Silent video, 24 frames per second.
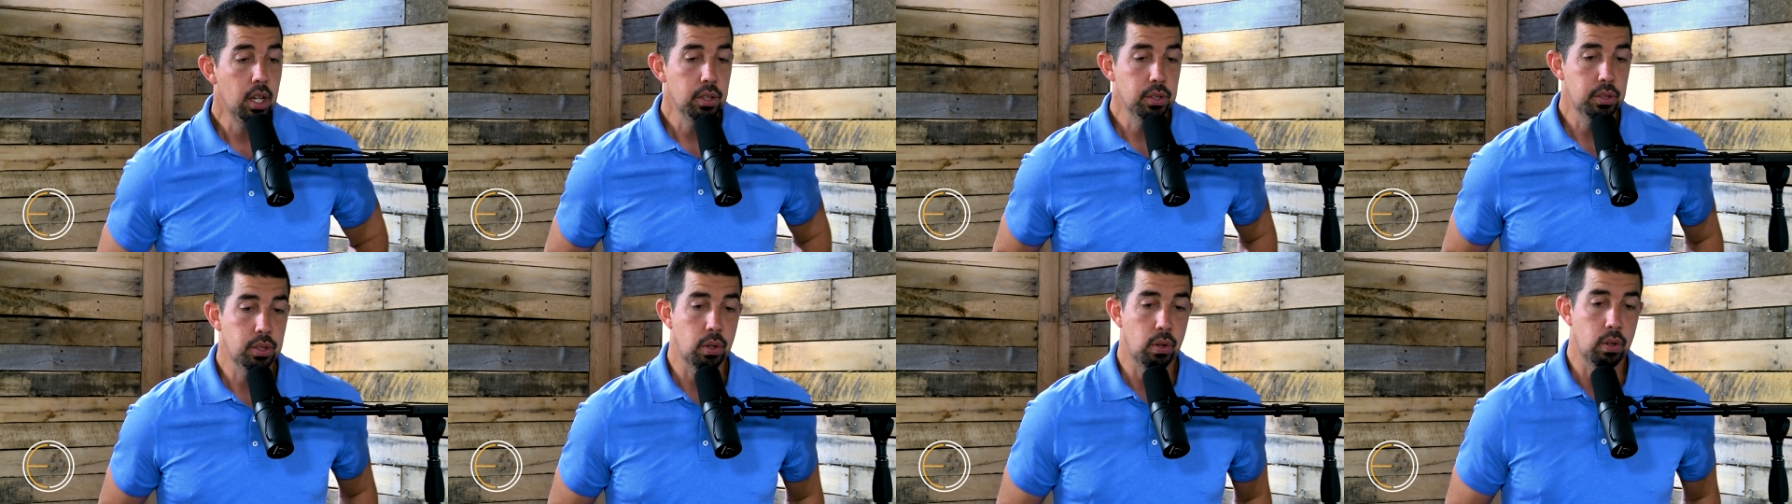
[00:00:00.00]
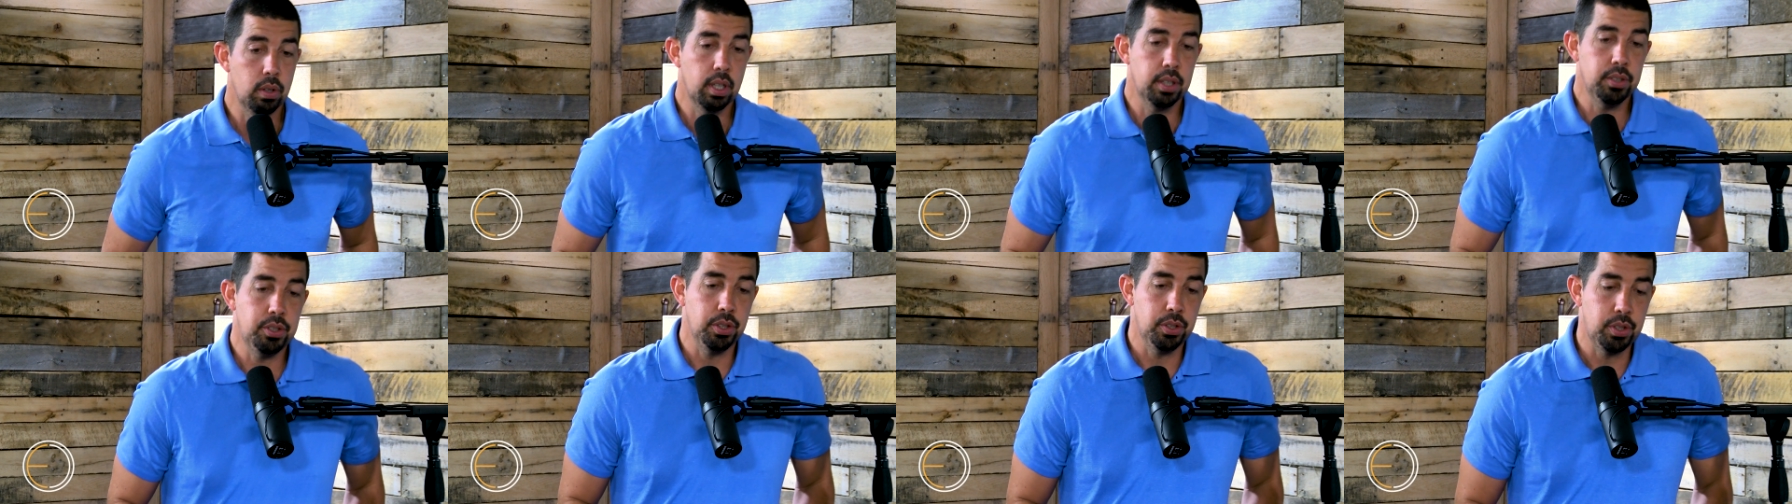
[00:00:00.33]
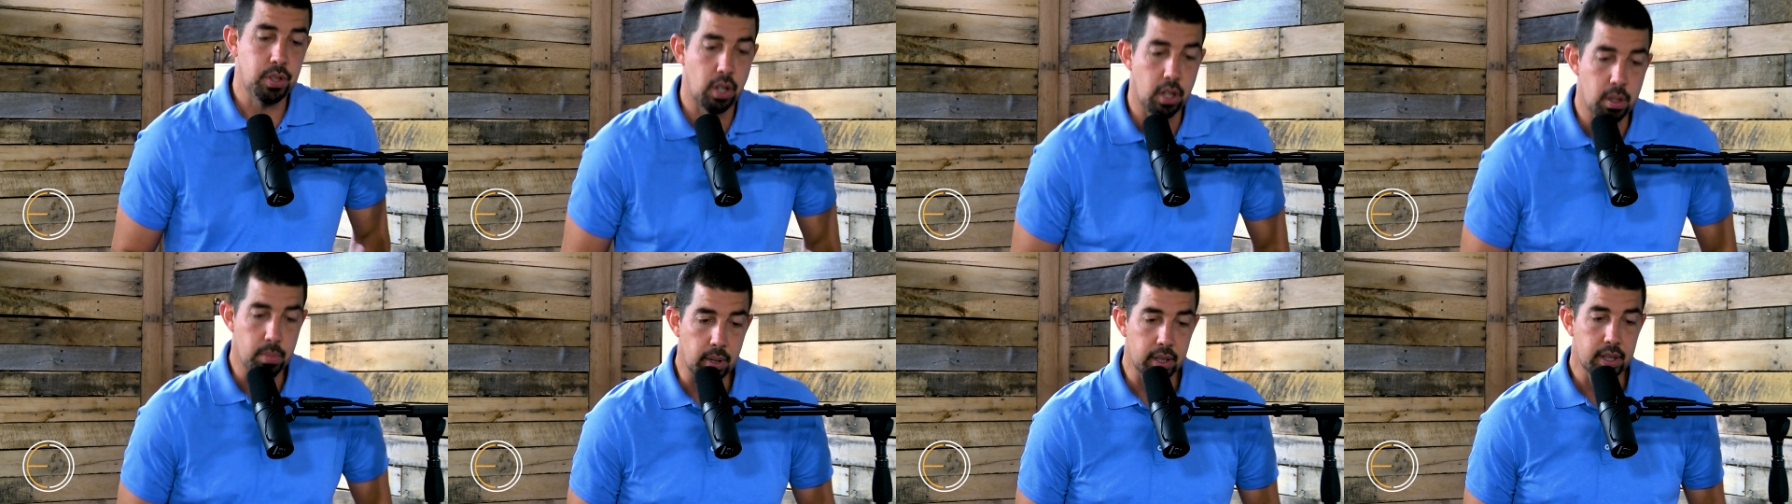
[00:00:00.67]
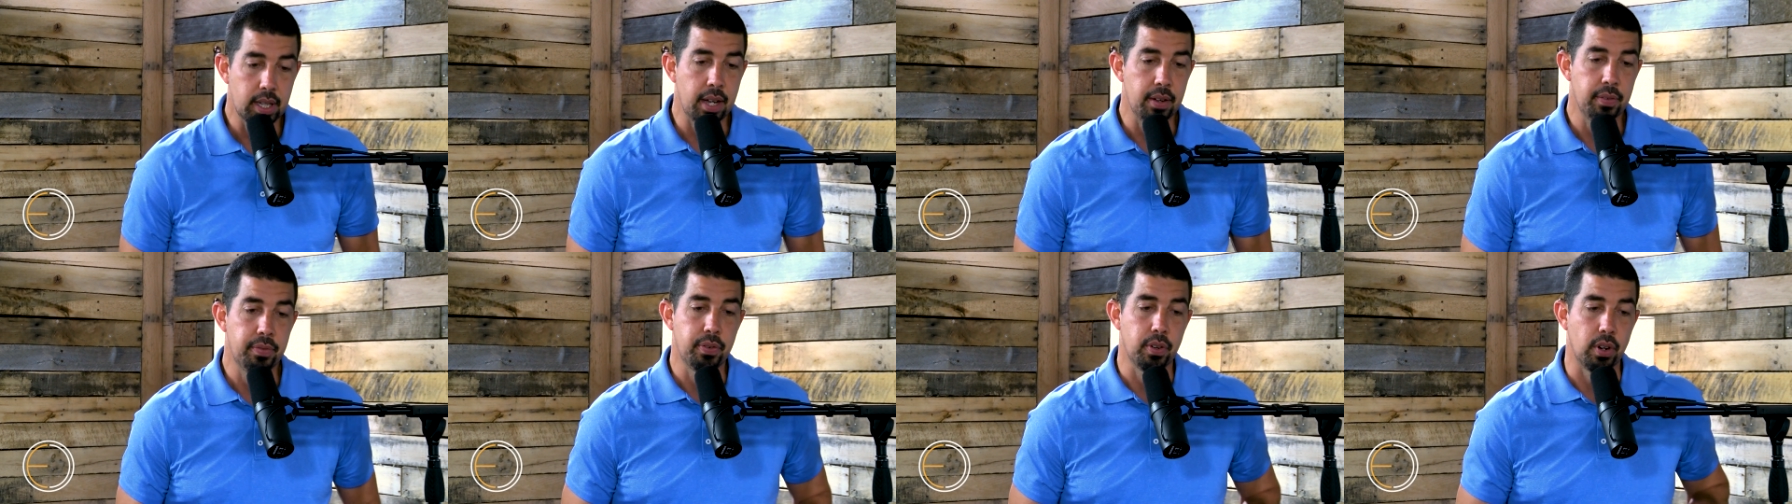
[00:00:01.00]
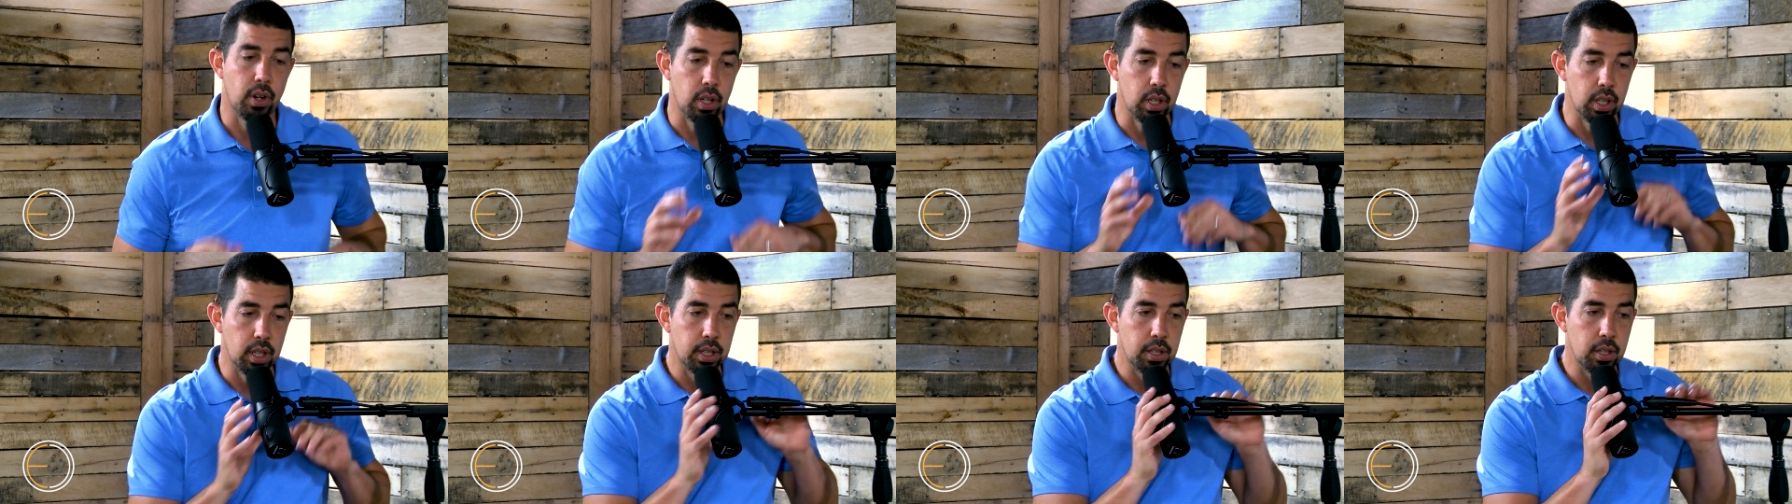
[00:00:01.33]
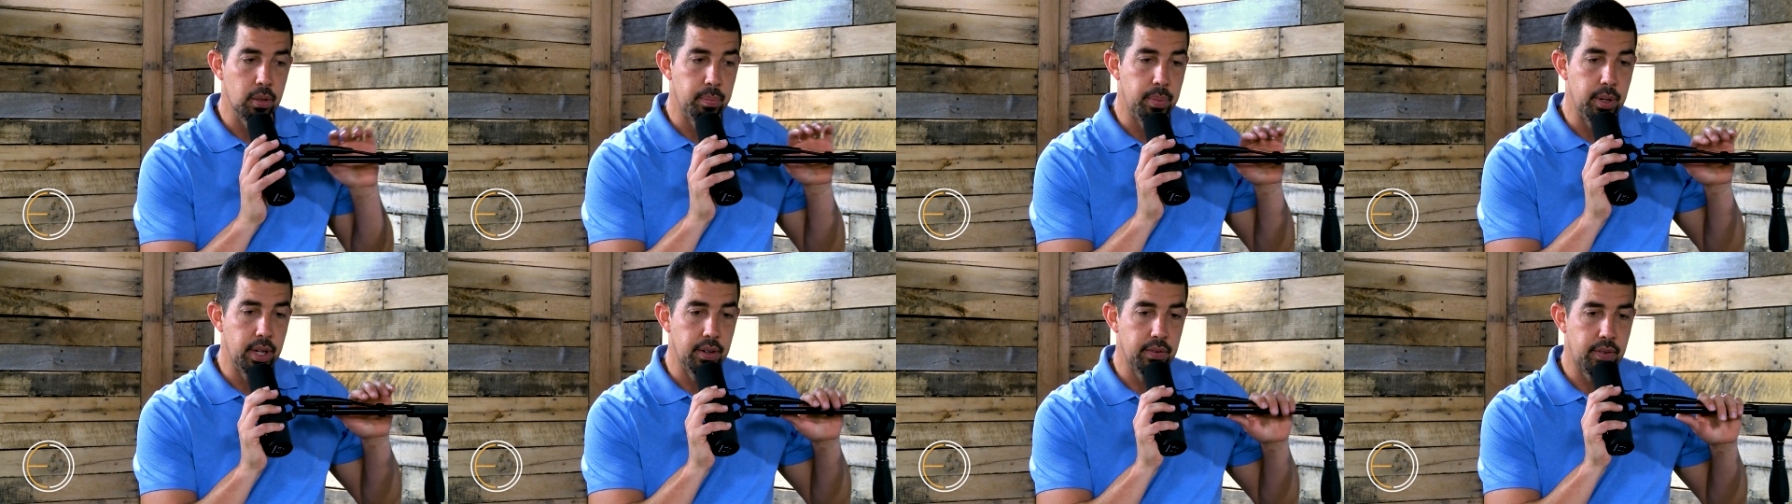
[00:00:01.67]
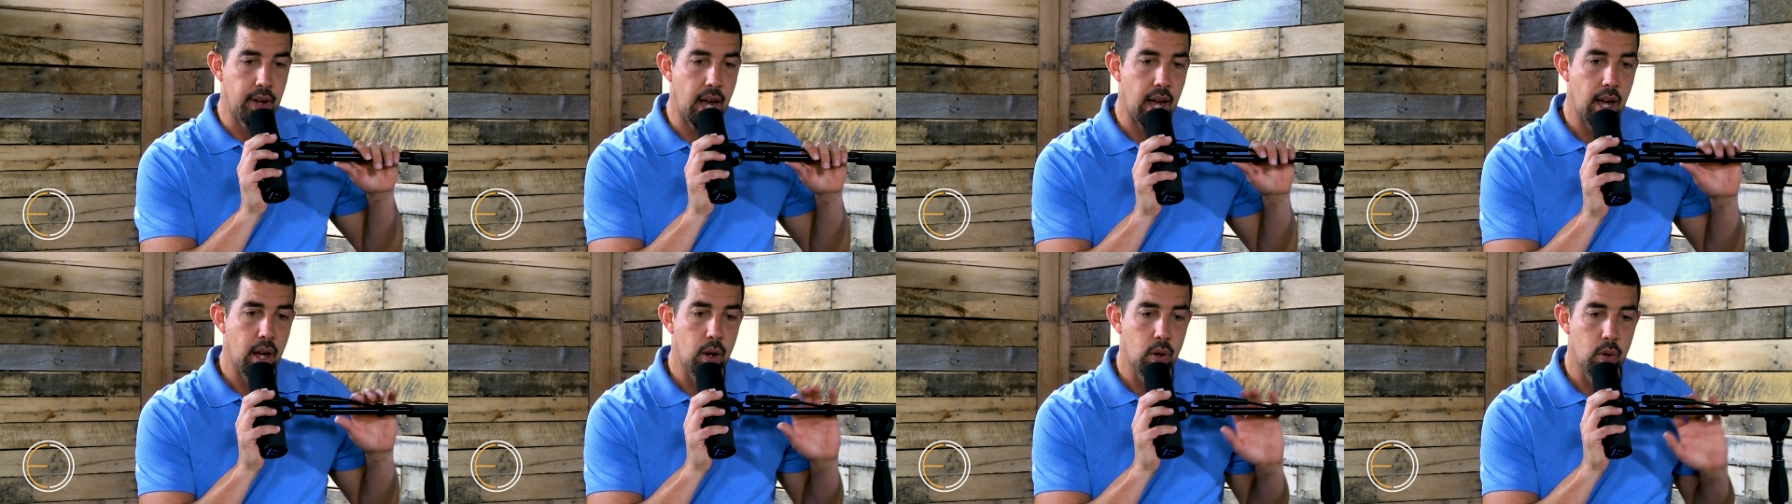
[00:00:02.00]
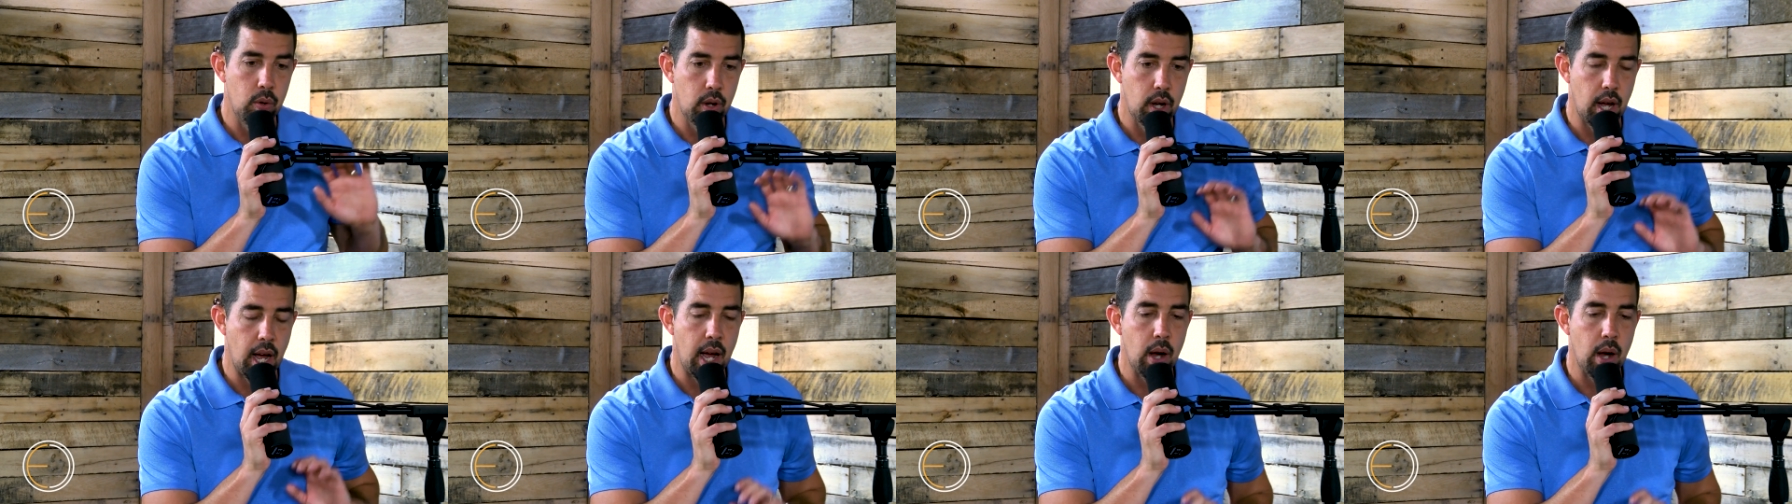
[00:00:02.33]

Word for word: So let's just talk about that for a little bit of how